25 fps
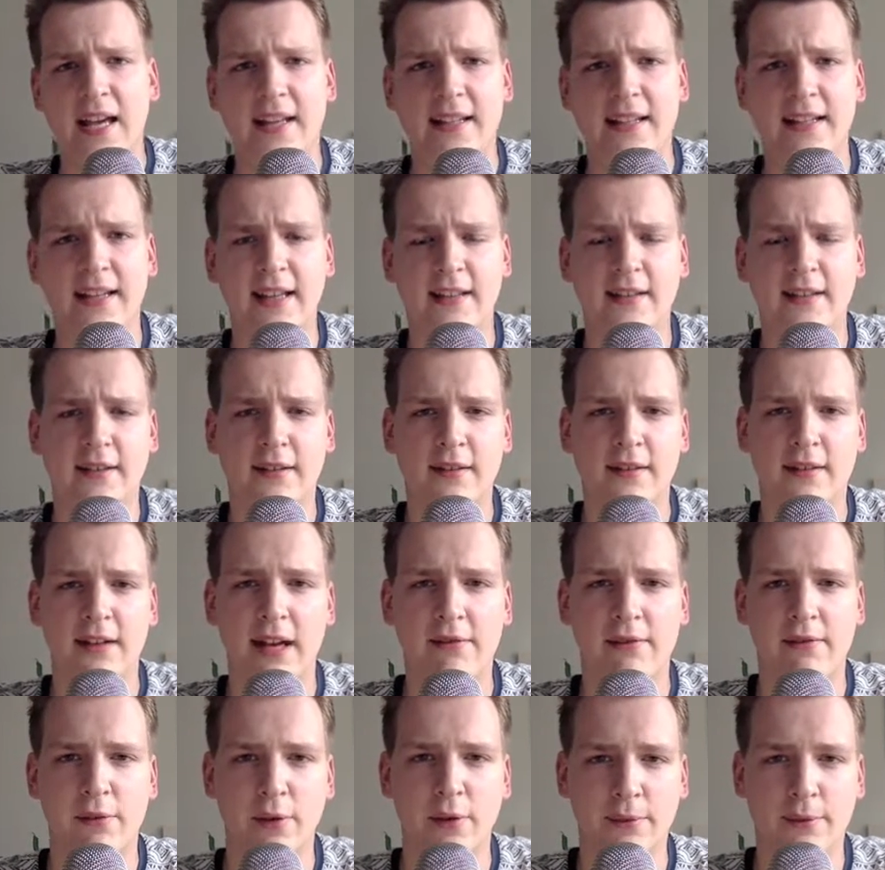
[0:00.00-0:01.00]
yet
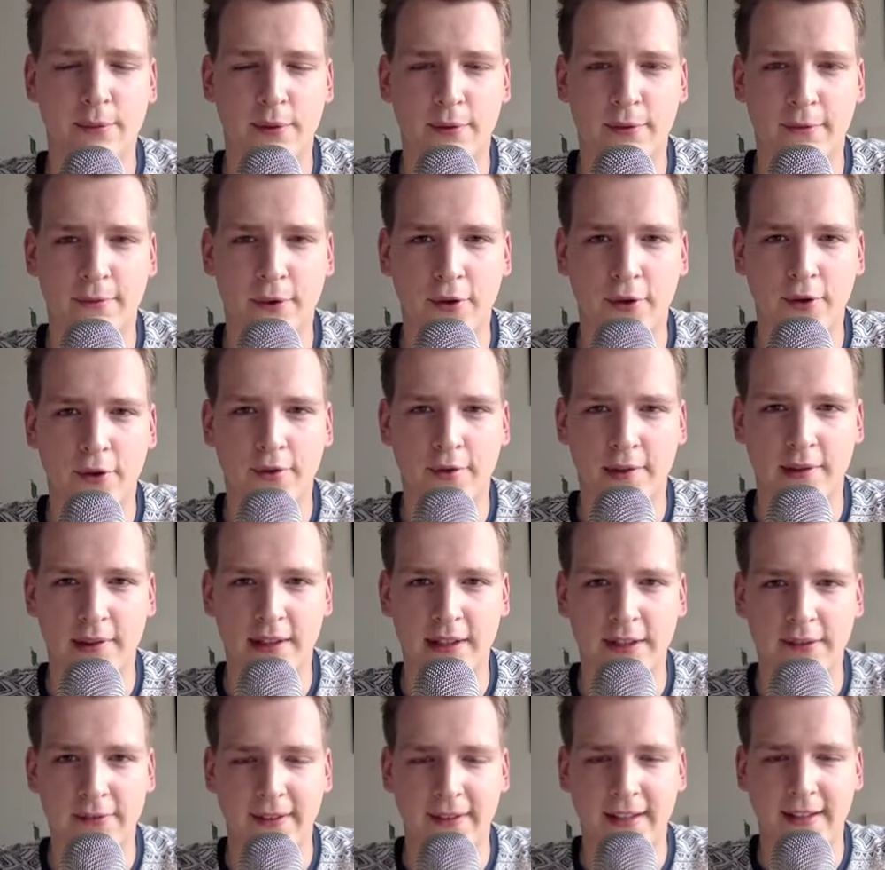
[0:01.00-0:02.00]
everyone prefers to
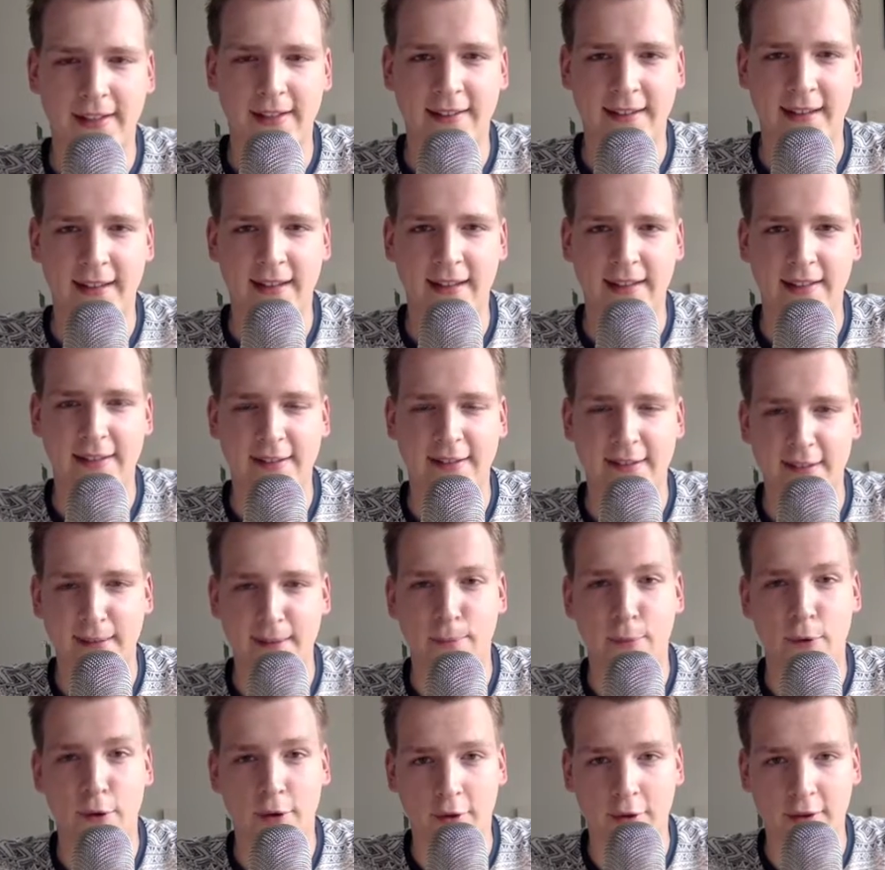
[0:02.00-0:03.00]
live in a
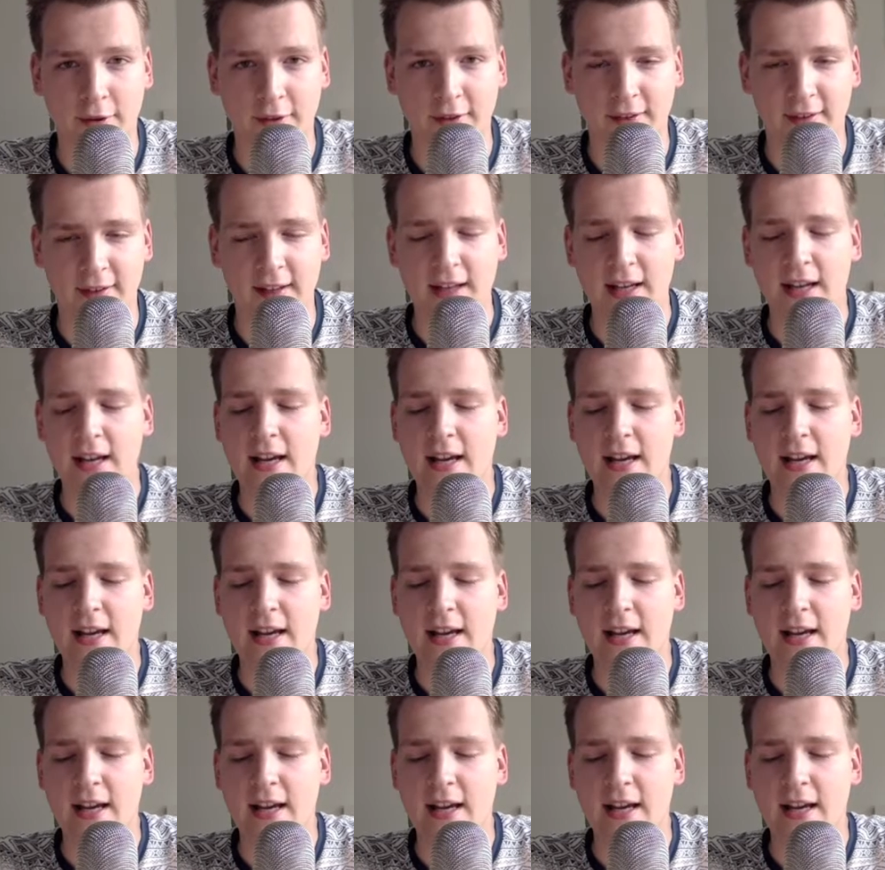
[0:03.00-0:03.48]
democracy.